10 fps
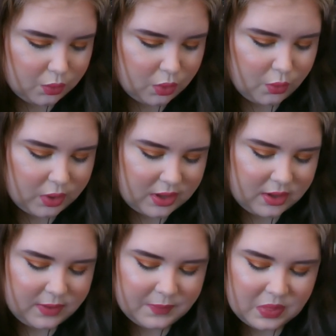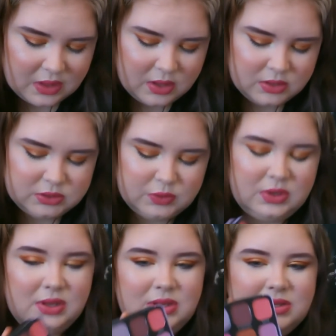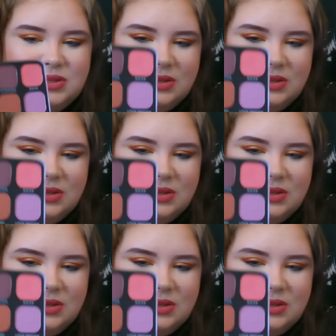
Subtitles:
okay. So it is